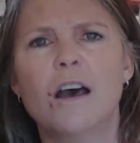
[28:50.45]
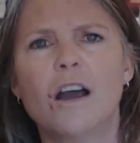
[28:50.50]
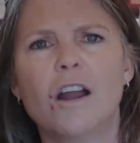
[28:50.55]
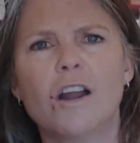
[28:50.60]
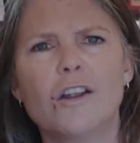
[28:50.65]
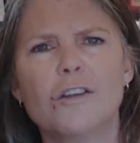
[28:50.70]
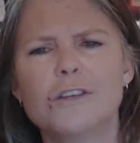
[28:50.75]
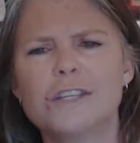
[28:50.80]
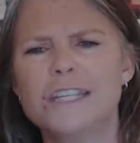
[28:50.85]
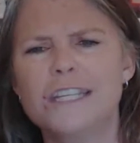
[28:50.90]

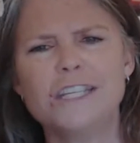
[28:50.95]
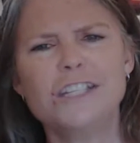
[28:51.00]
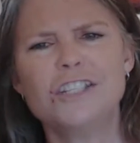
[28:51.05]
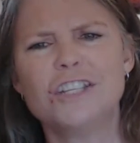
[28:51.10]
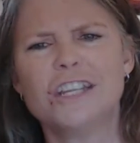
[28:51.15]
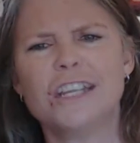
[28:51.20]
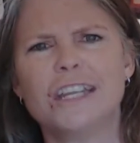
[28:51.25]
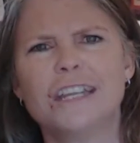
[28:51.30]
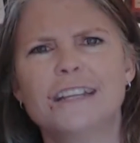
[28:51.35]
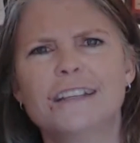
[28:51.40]
are
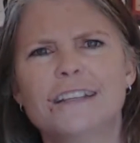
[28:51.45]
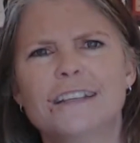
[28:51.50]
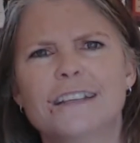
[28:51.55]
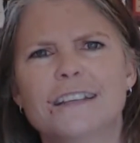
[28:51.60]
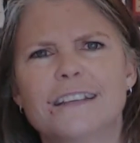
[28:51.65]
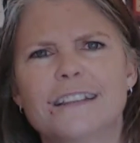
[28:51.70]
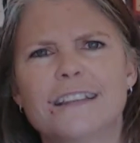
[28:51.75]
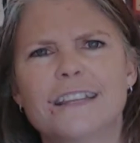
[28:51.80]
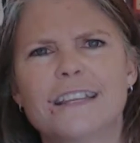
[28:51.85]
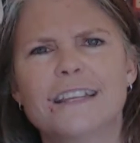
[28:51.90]
teaching
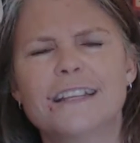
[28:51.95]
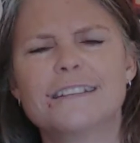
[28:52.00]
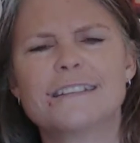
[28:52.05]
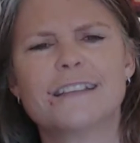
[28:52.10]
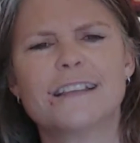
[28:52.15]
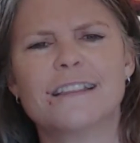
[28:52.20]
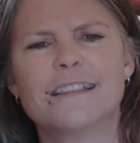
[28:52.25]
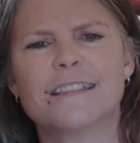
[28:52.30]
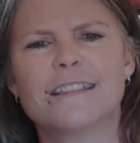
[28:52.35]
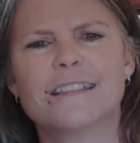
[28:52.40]
things
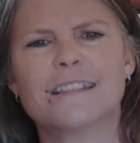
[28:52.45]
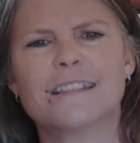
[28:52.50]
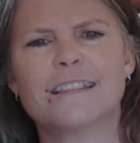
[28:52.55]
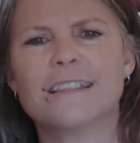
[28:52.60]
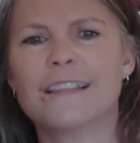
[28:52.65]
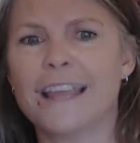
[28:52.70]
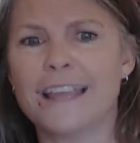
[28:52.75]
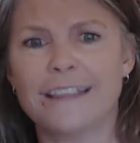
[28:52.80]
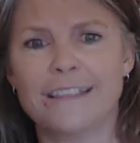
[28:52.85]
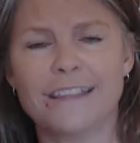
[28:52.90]

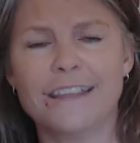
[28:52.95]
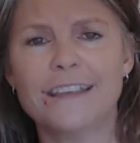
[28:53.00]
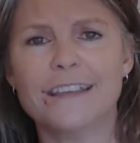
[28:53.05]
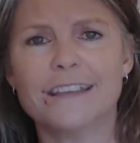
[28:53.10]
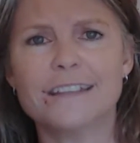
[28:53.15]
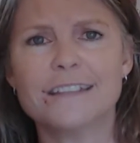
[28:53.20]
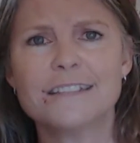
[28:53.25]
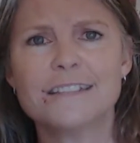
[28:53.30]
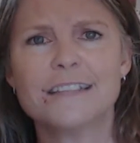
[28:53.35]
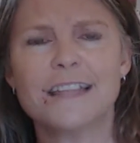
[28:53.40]
like
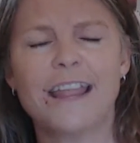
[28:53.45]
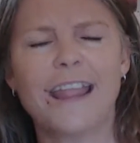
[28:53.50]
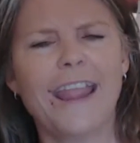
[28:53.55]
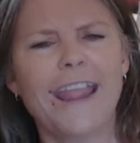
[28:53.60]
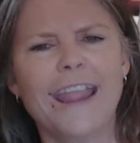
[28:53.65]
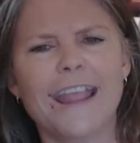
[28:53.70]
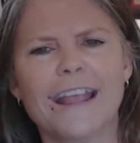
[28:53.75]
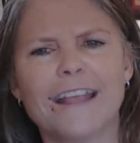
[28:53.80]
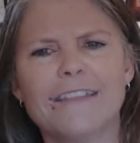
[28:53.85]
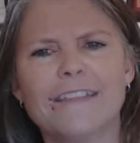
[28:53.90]
this,
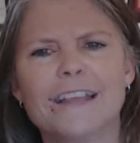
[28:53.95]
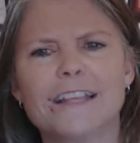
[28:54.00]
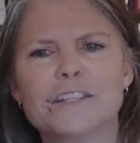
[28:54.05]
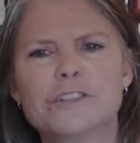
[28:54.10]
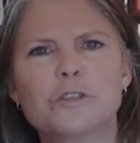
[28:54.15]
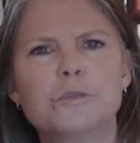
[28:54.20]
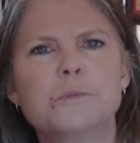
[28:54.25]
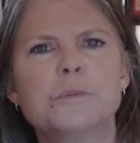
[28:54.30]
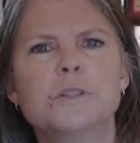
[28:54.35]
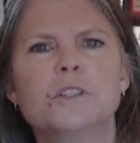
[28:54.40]
and that
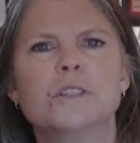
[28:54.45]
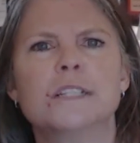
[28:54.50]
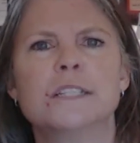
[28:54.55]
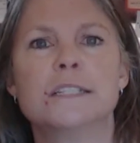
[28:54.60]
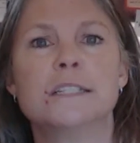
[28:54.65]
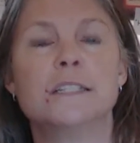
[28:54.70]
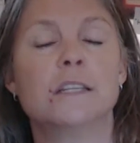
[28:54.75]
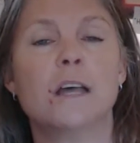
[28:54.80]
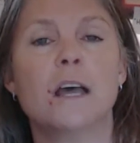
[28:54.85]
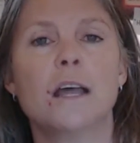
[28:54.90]
Scripture is
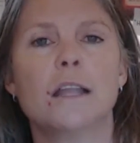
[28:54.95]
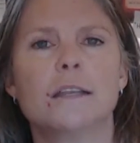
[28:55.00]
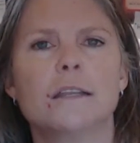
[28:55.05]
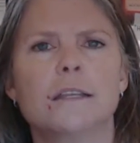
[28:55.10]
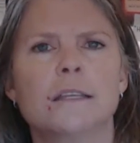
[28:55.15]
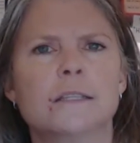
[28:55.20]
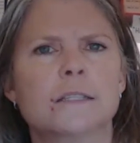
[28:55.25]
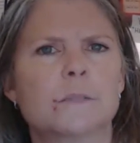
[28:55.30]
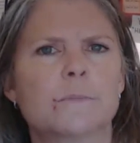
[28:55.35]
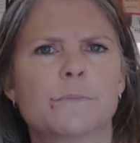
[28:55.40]
not
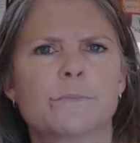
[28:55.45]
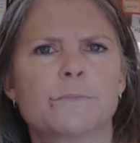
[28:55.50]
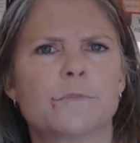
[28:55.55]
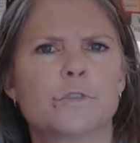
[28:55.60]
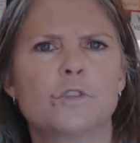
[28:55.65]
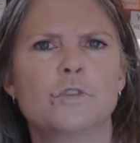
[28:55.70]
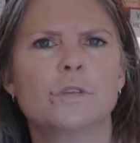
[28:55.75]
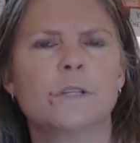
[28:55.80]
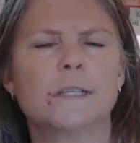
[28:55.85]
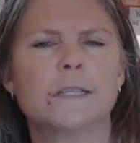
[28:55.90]
ins-
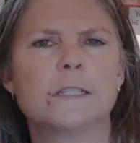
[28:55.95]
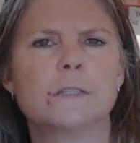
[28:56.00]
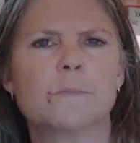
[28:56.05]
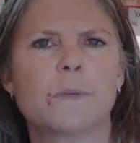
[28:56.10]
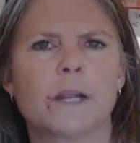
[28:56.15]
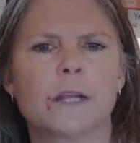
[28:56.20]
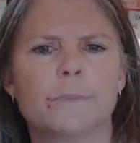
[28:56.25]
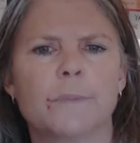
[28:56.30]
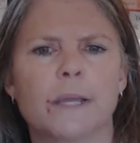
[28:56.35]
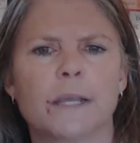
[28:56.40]
truly
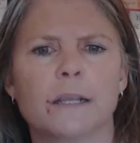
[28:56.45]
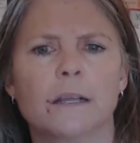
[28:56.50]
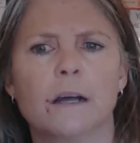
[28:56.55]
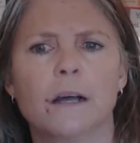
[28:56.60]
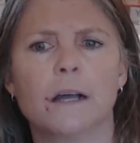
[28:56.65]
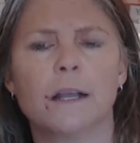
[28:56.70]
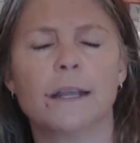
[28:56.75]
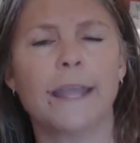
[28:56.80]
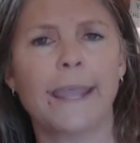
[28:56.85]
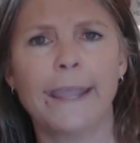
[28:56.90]
inspired by
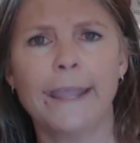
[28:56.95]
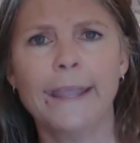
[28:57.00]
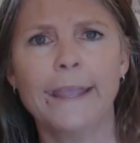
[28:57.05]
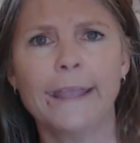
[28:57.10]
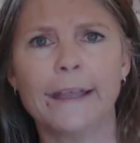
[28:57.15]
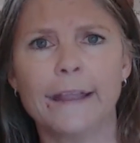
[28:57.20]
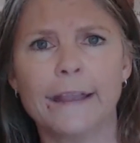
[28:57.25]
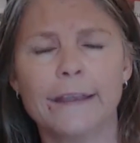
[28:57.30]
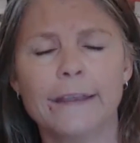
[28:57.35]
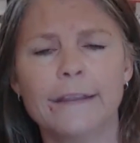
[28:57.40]
God,
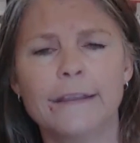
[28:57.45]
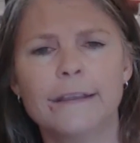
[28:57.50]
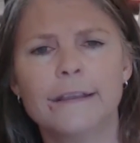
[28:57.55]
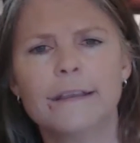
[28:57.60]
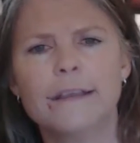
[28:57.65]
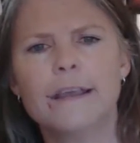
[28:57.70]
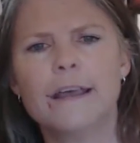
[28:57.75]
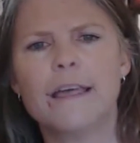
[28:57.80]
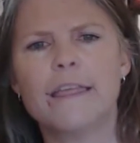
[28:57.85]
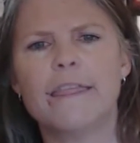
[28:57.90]
and
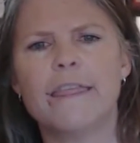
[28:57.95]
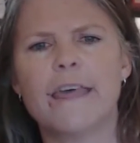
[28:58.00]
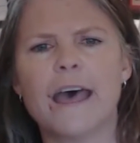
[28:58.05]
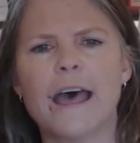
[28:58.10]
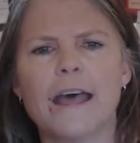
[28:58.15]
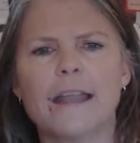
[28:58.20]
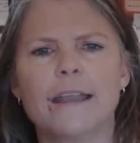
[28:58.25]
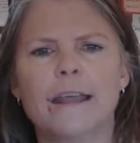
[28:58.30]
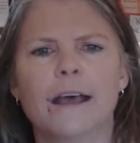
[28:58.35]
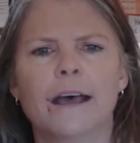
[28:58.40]

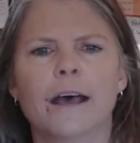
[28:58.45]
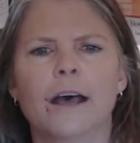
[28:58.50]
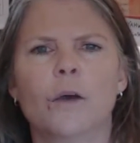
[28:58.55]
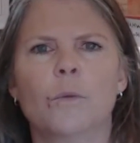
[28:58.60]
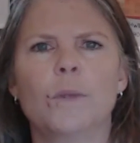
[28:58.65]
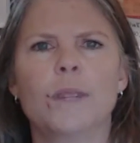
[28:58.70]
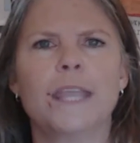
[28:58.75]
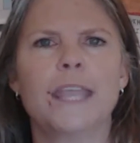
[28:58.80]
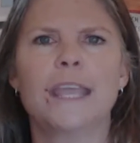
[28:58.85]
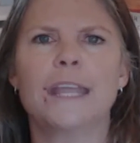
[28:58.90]
that uh,
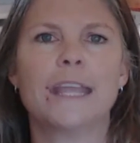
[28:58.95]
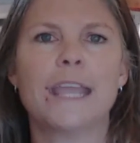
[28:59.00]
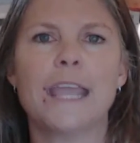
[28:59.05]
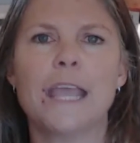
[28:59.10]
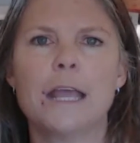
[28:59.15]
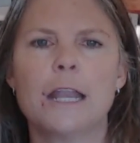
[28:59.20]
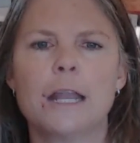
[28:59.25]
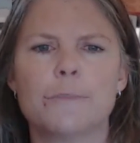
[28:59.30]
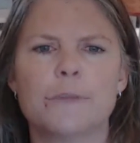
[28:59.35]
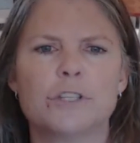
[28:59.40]
we ca- it
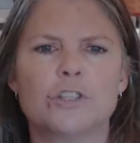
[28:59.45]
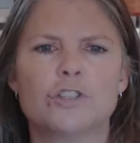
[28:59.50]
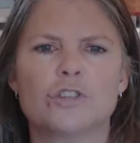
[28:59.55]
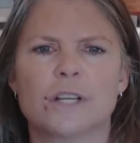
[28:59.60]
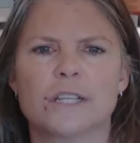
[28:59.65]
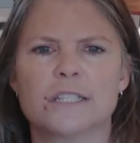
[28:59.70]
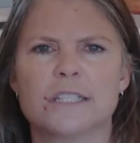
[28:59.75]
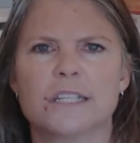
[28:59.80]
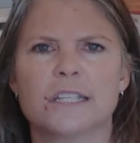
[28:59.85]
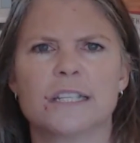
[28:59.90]
cannot be
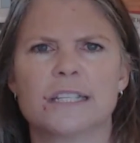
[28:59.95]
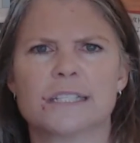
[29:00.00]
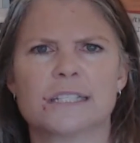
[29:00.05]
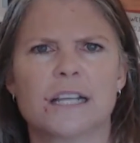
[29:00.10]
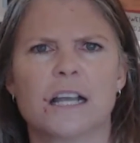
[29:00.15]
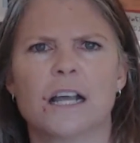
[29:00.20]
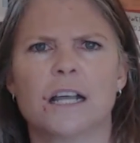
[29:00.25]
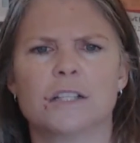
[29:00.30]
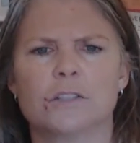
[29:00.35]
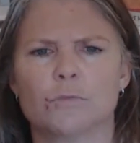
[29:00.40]
trusted as
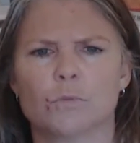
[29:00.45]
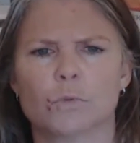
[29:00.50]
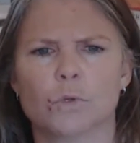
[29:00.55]
God's